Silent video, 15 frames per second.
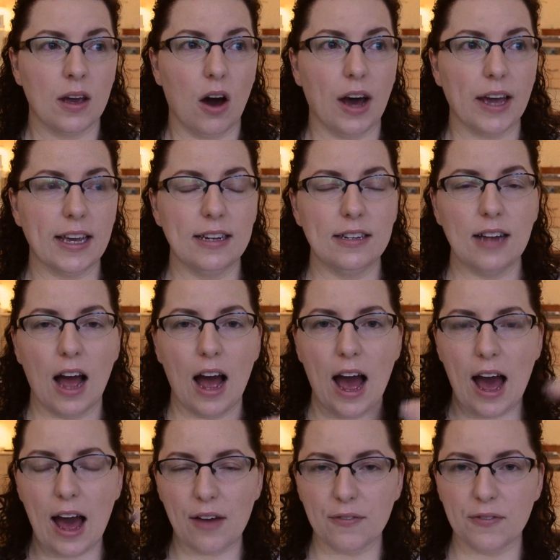I can
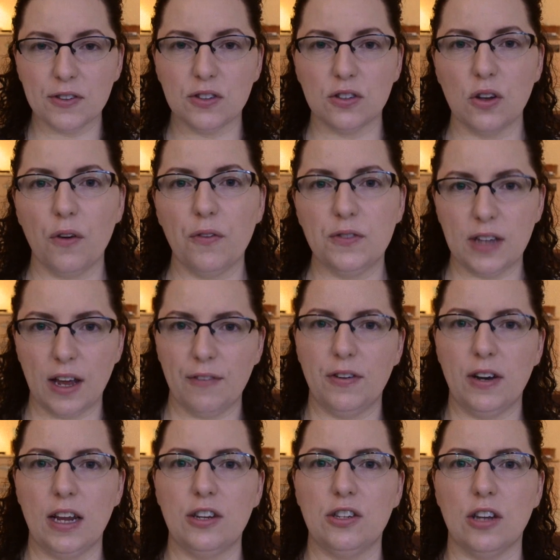have soft
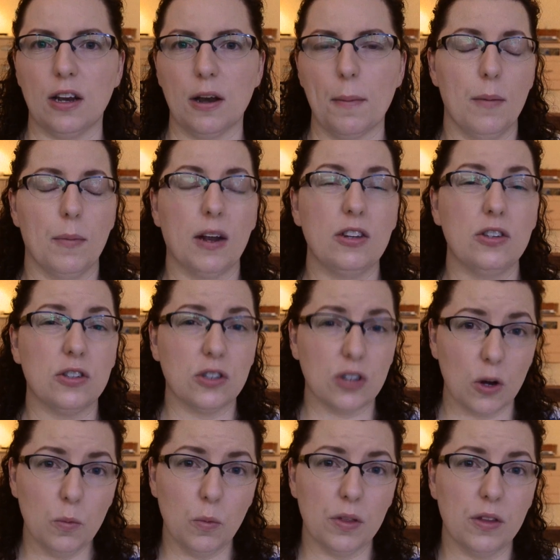definition, but I just
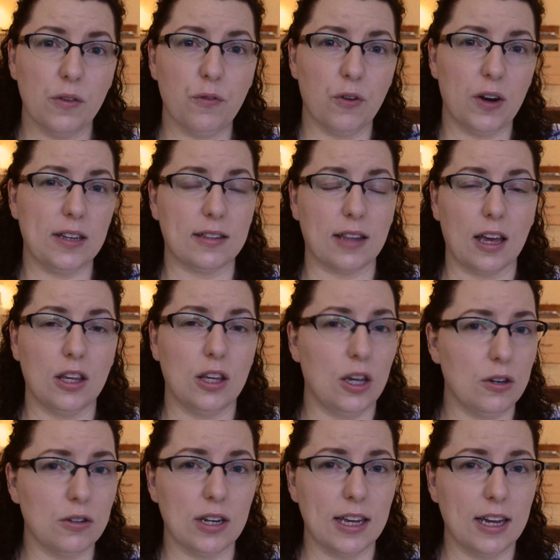don't want the frizz that
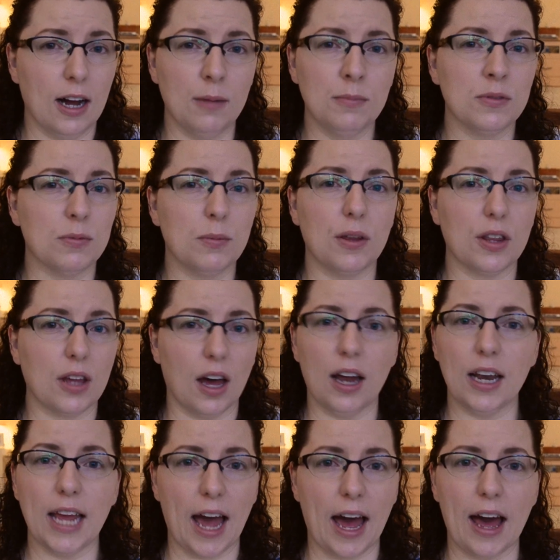usually comes with
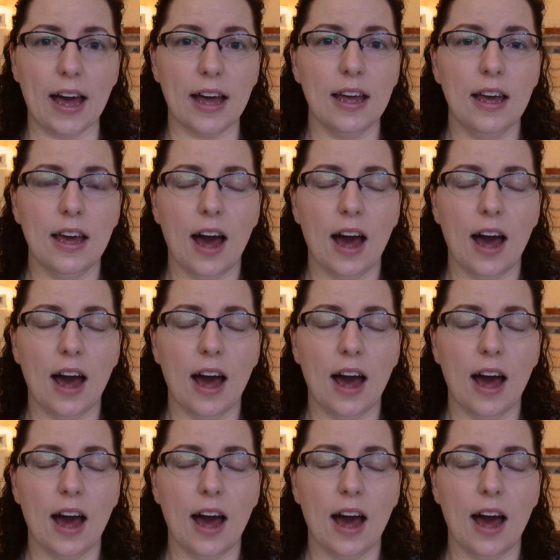curly hair.